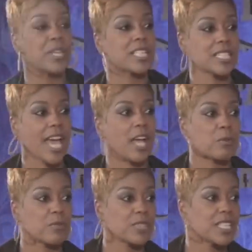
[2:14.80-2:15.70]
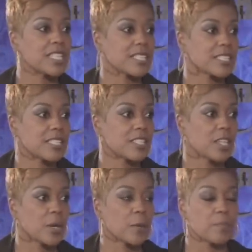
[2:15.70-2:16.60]
be attacked with this, you
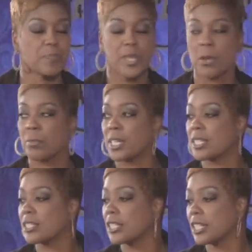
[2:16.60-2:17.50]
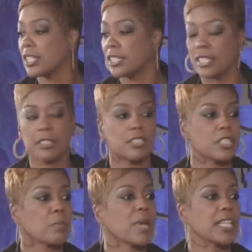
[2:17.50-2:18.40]
know. But it's good
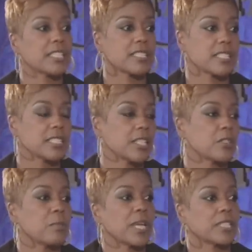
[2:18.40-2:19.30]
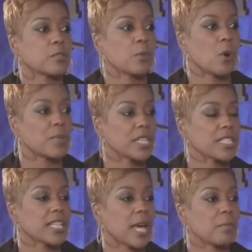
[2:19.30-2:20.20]
to make this clear and to make this point,
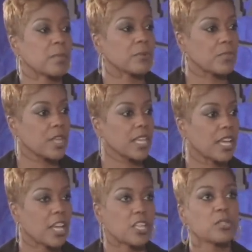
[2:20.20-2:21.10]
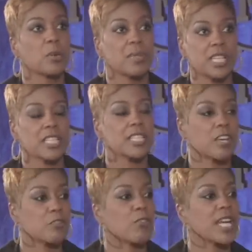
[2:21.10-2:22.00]
because a lot of people think, you know, because
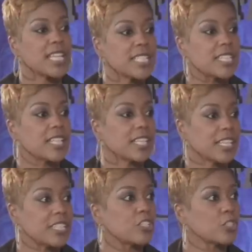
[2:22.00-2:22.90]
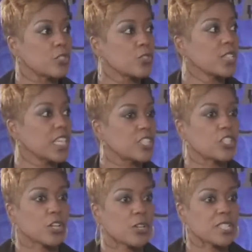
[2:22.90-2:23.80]
they're raising their children
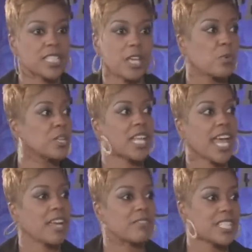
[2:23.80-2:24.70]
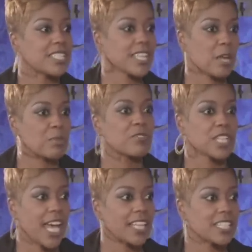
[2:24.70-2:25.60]
in church, that they wouldn't have these type of
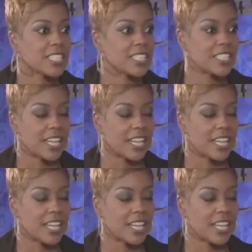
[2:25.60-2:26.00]
challenges,